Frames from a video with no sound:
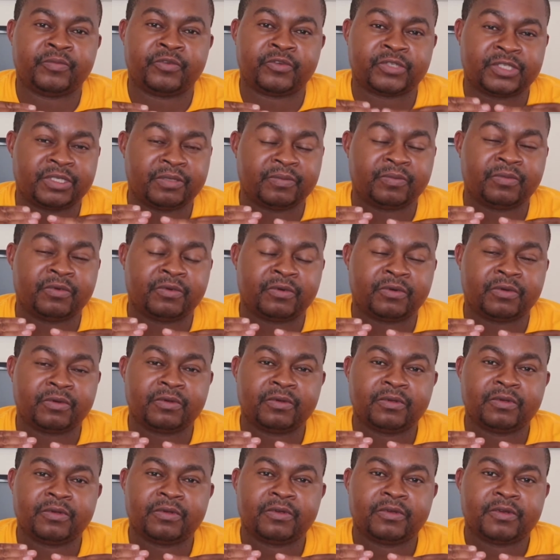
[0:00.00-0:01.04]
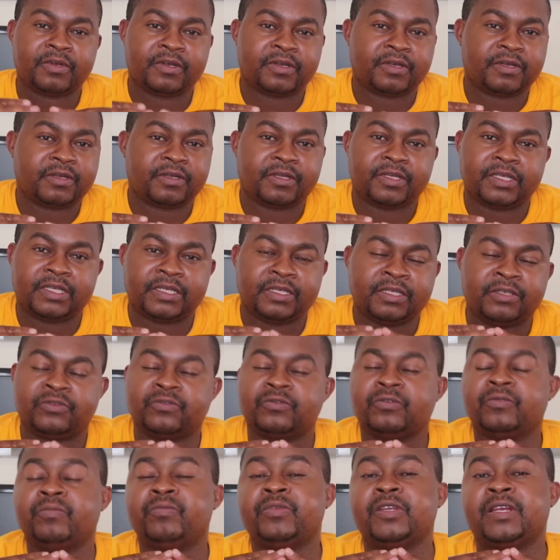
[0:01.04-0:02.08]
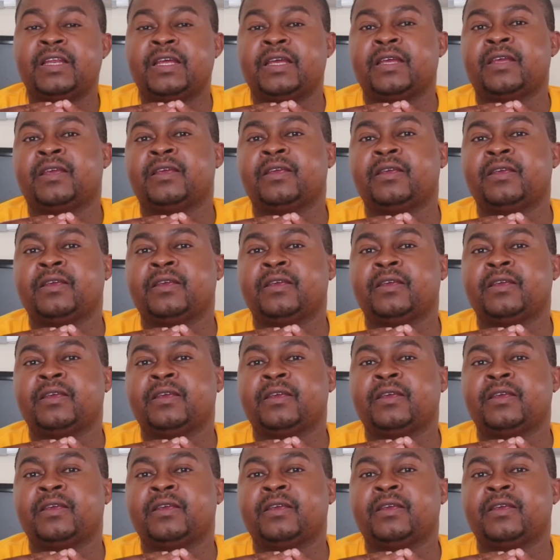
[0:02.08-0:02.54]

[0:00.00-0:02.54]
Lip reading: possible. It will be like